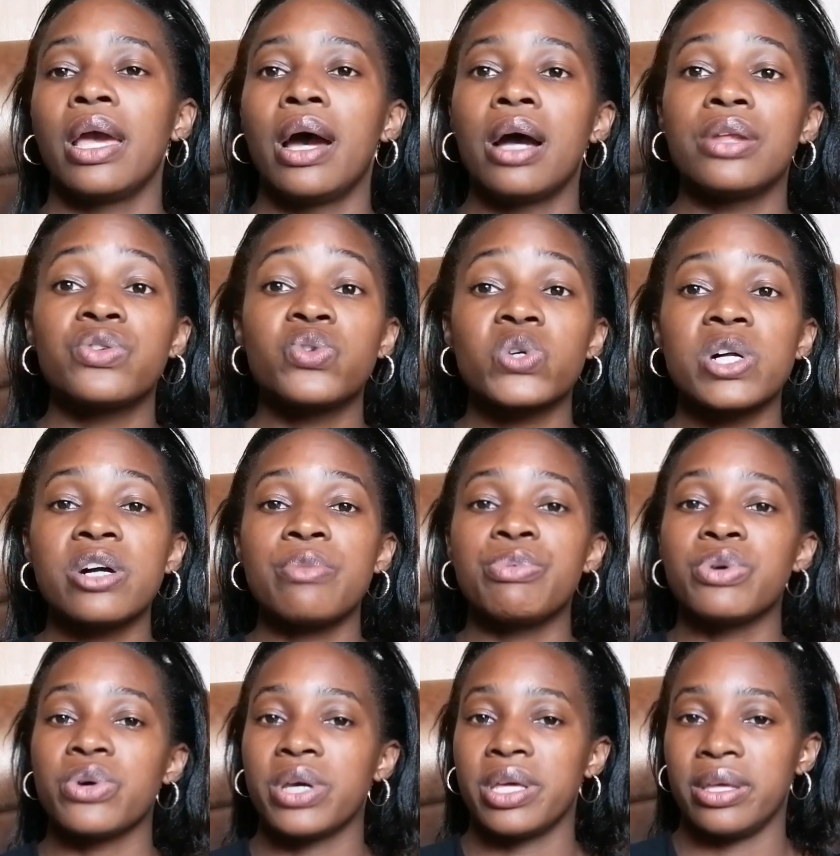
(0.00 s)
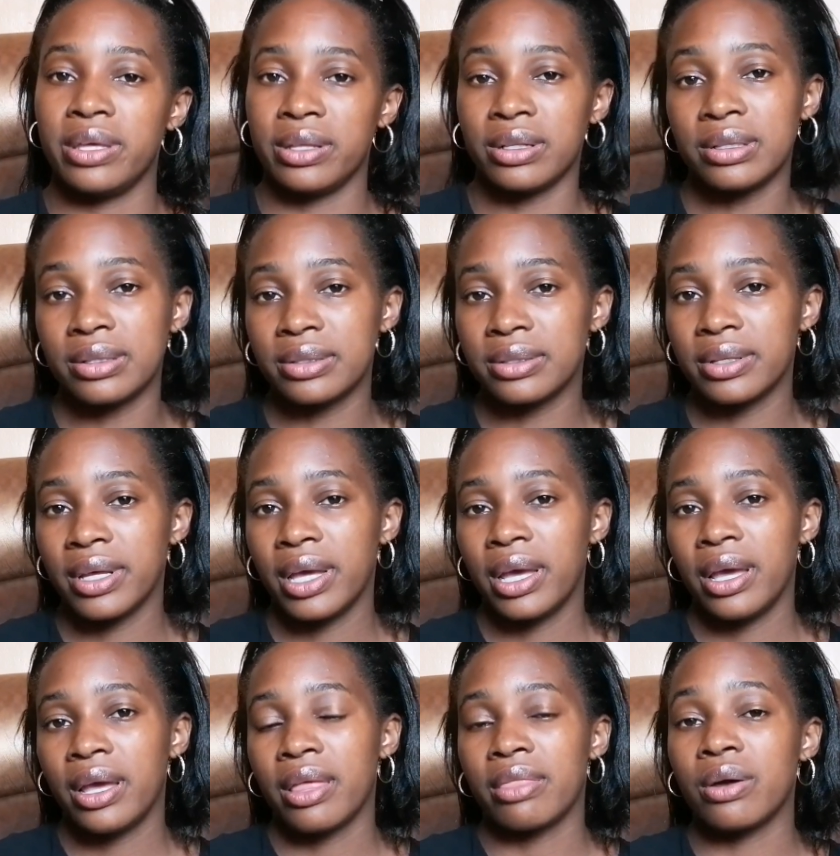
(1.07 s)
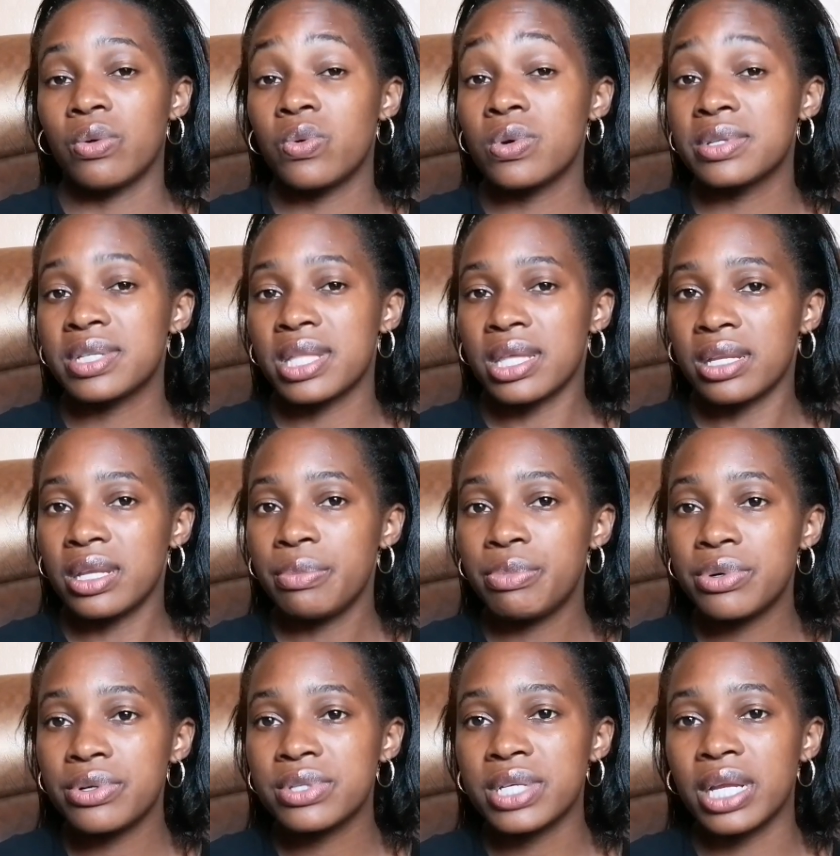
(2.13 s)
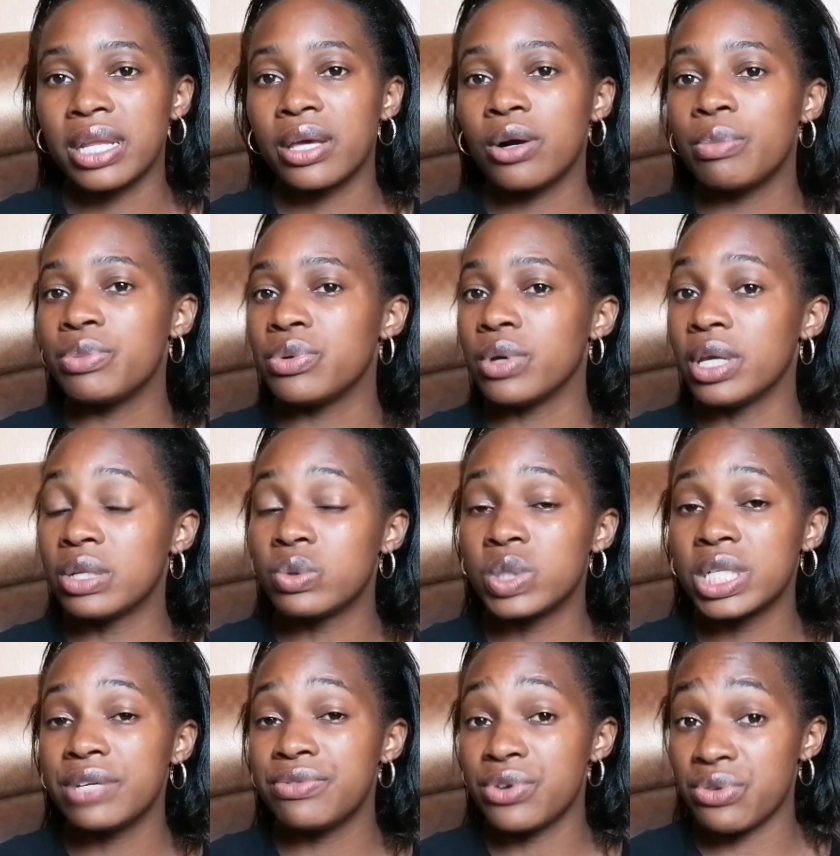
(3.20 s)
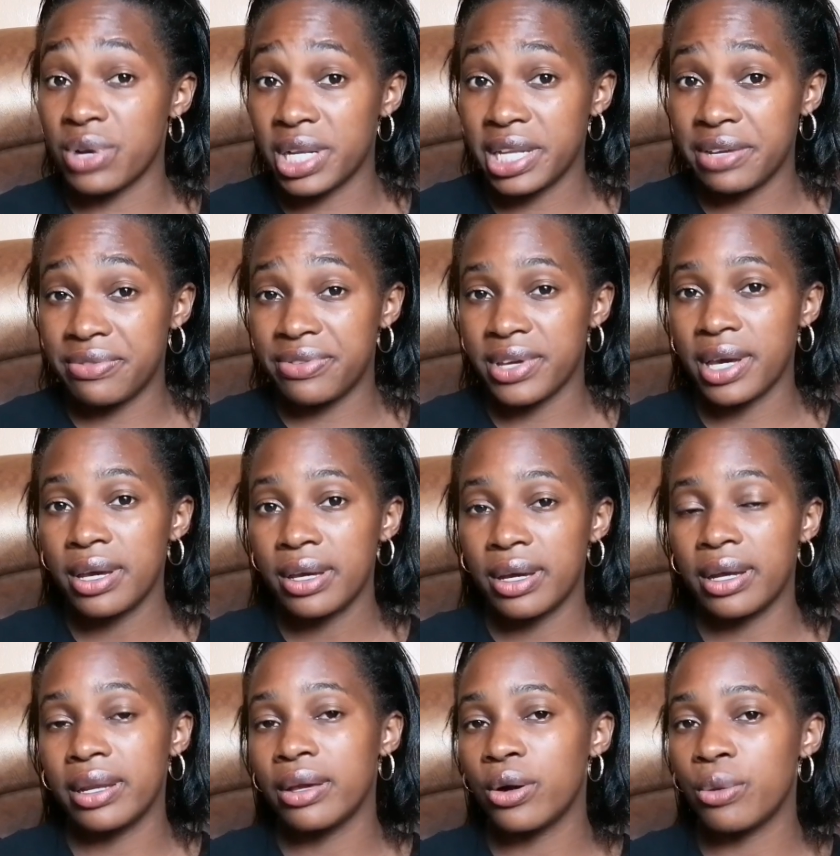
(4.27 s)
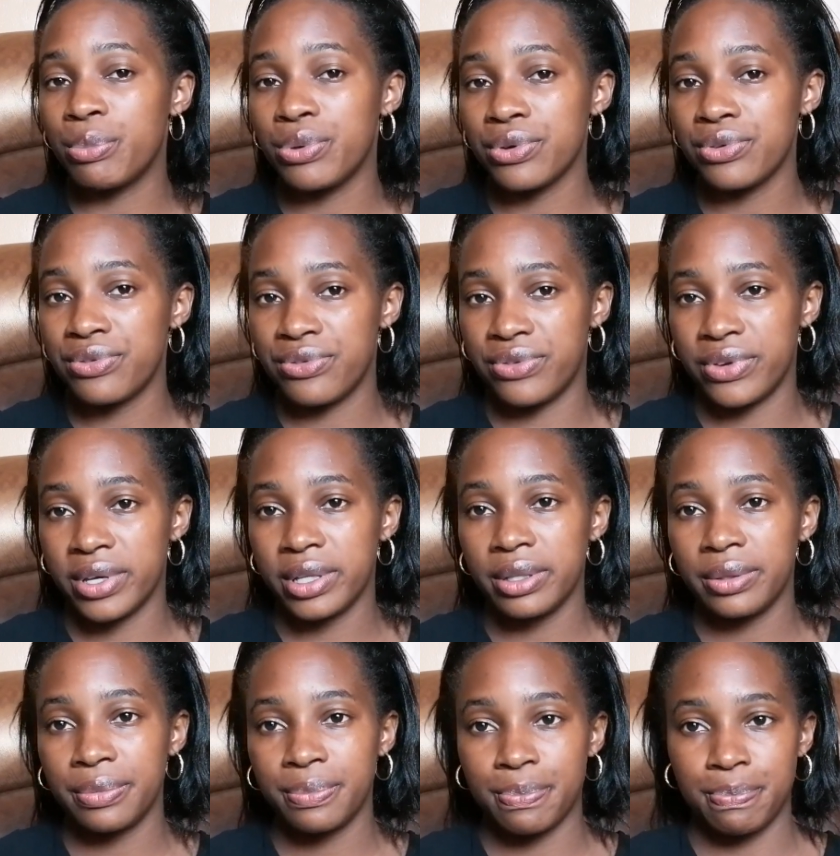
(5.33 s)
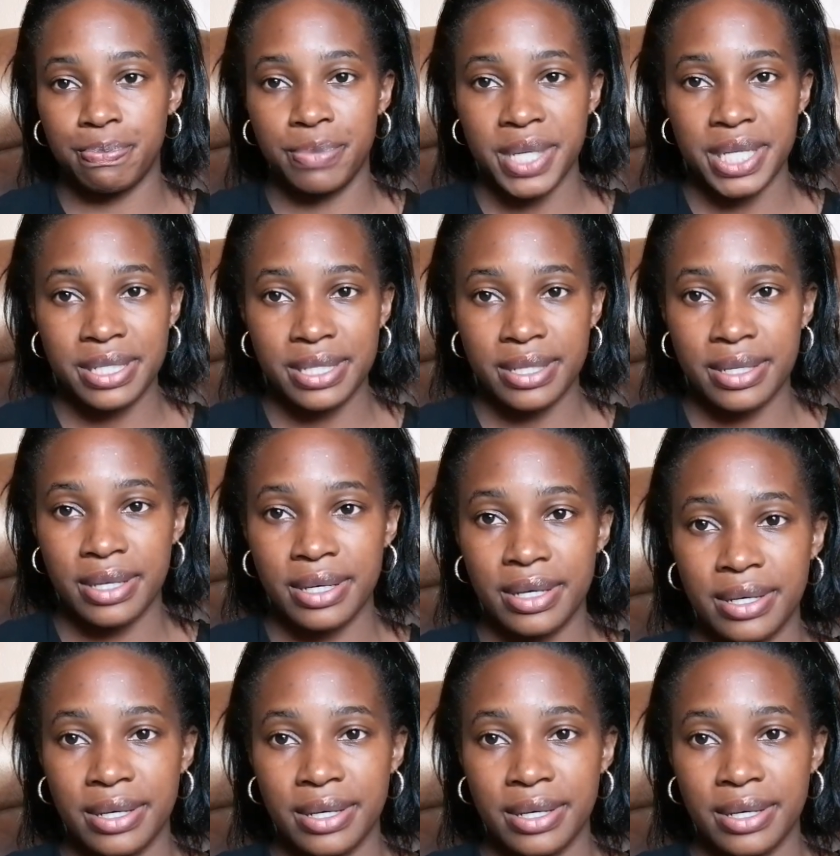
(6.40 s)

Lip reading: and it will help you heal the wounds at the nipples and help you, it will give you relief, yeah, and help you feel better.